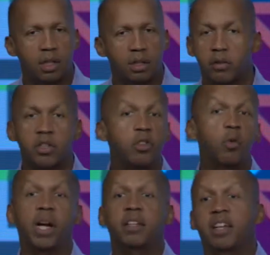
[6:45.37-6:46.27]
There is no
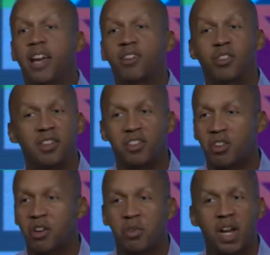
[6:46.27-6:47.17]
right to counsel in this
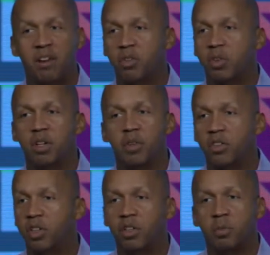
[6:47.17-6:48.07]
country after your
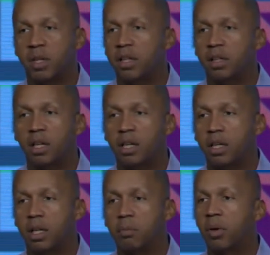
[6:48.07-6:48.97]
conviction has been
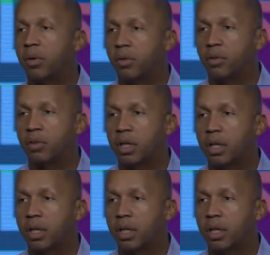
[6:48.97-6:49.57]
imposed.